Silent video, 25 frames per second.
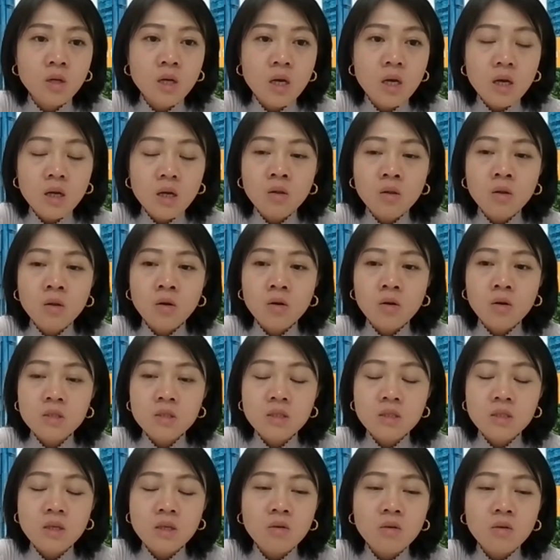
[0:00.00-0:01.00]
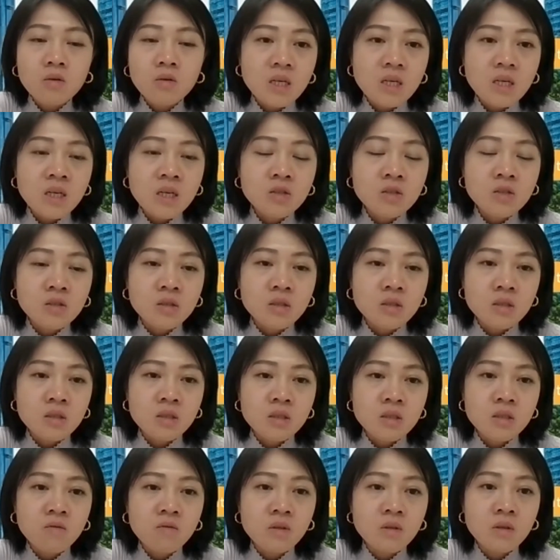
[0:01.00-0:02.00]
learn, Southeast Asia is
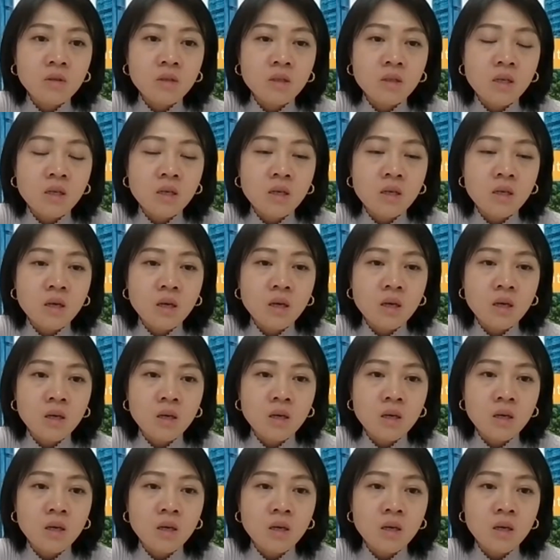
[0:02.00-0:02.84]
definitely a